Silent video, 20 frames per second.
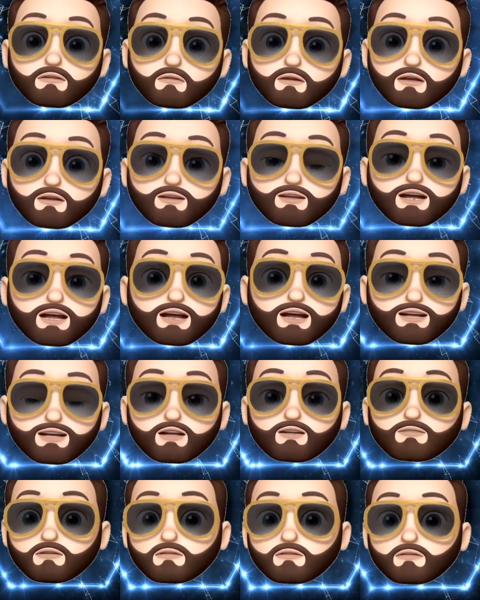One of the things I
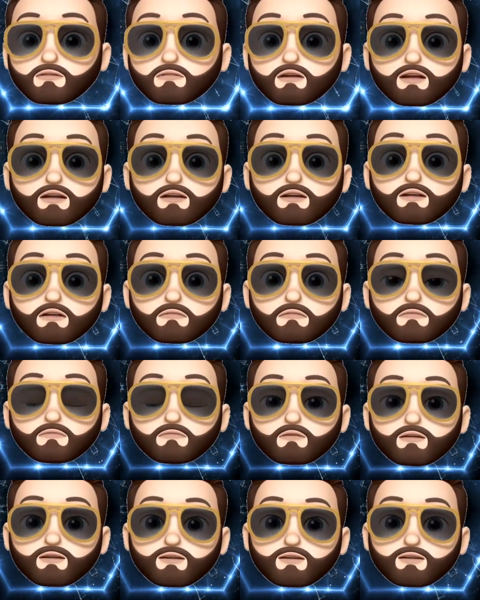will say, and it's actually
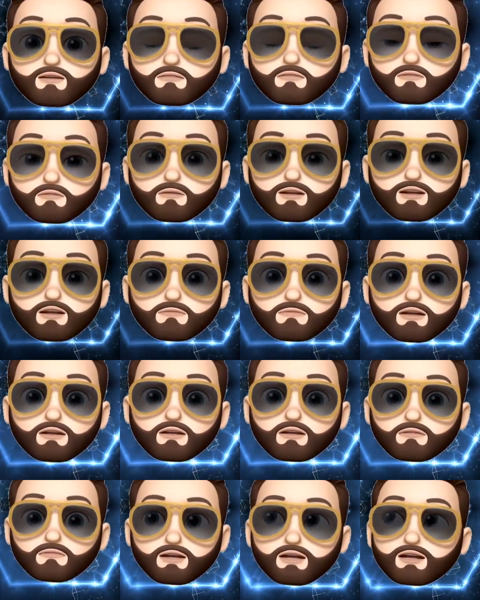critical
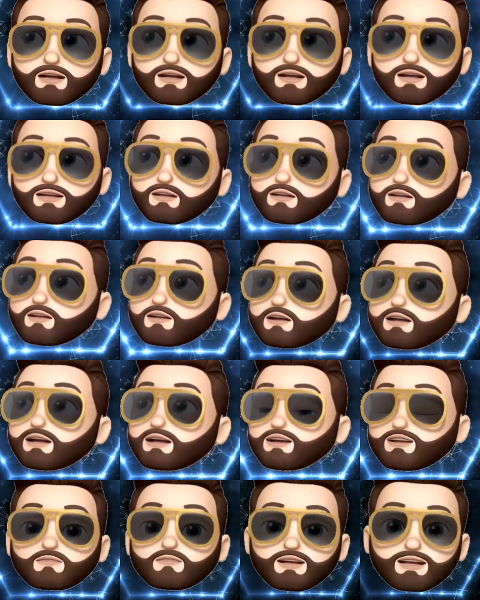when we talk about
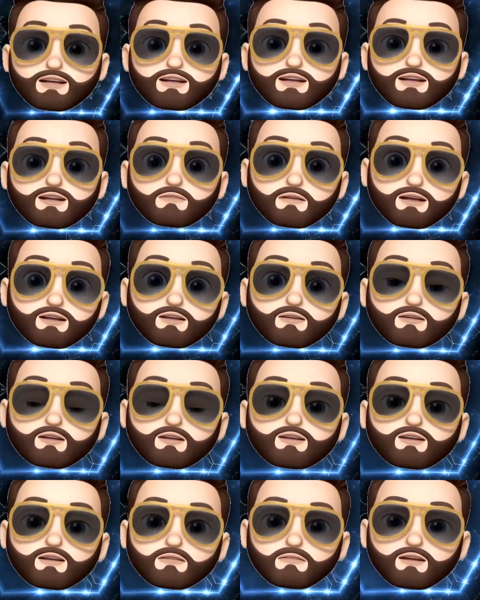OBS, is you
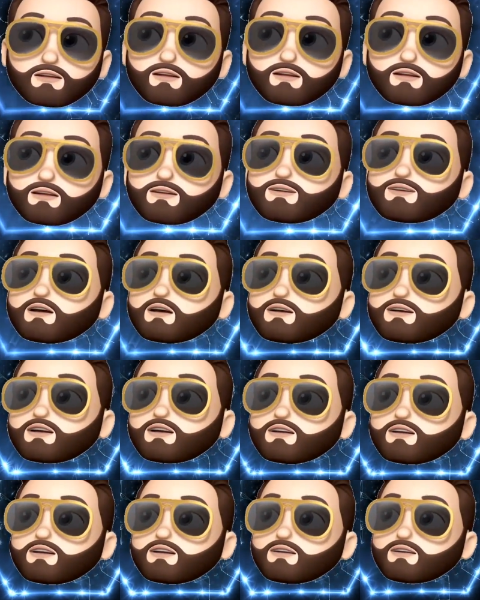need to make sure that your
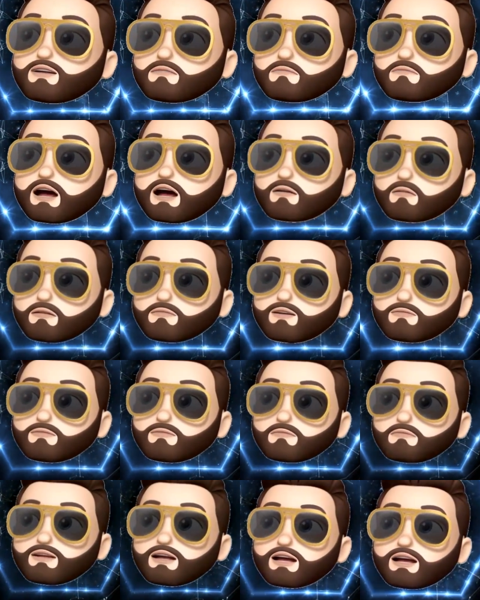graphics card is
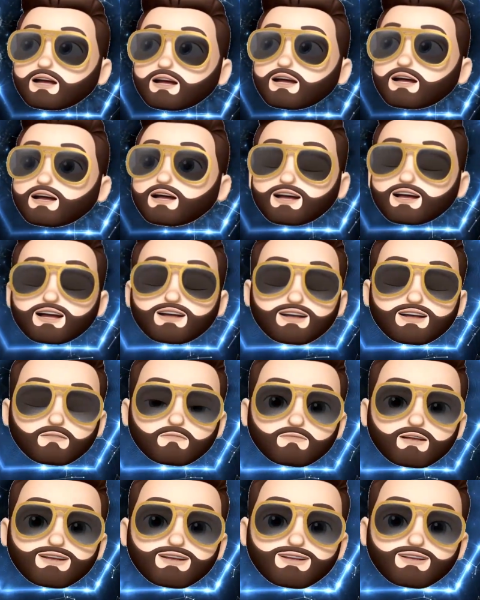actually powerful.
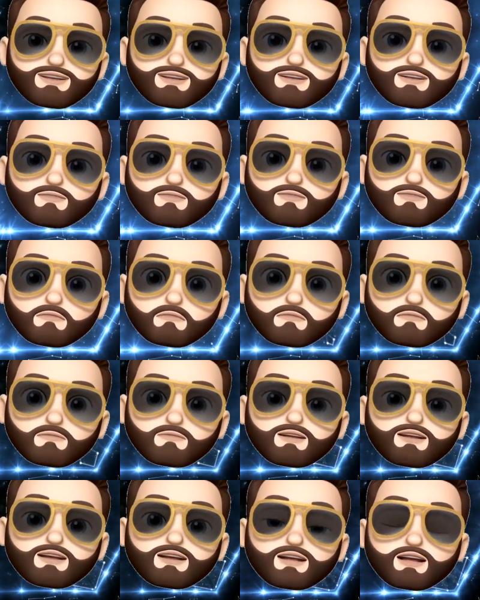
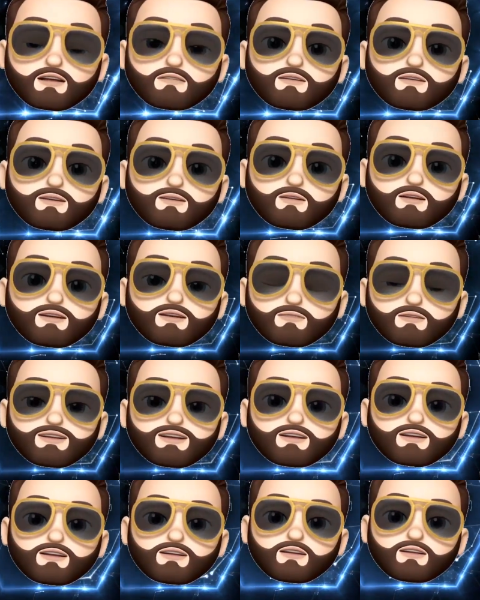Because
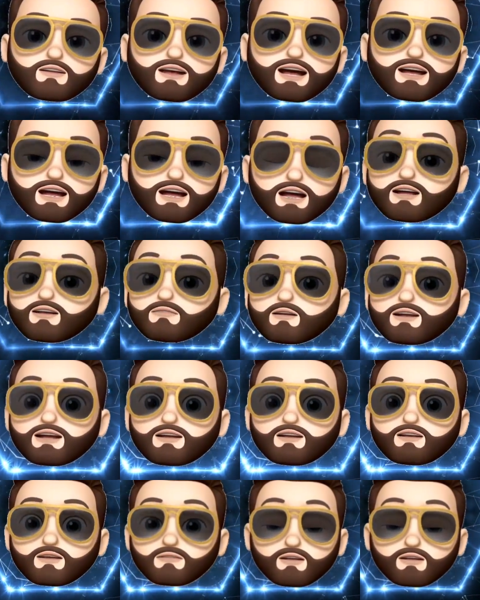if you are using
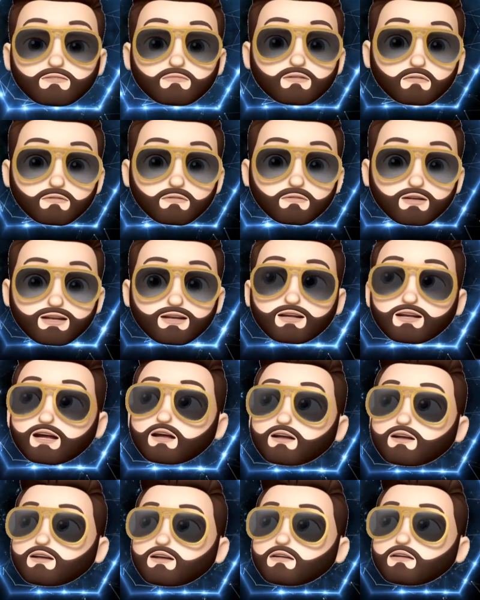an integrated
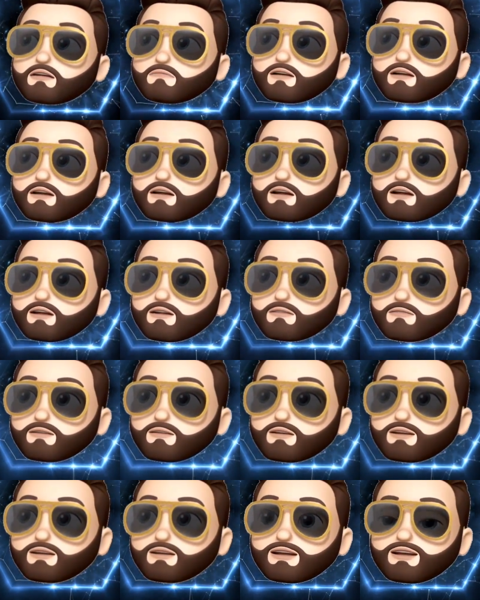solution from
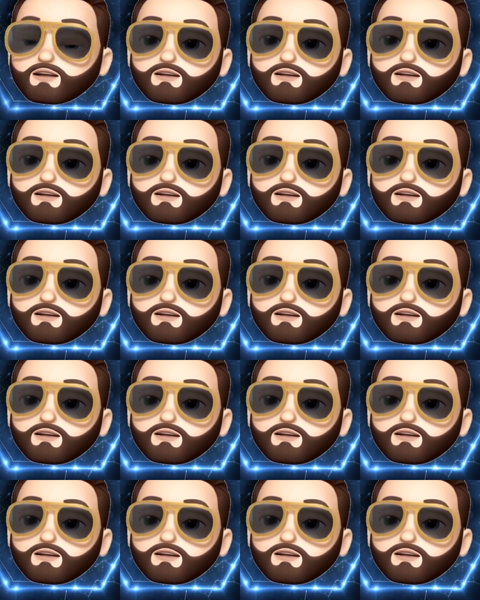Intel,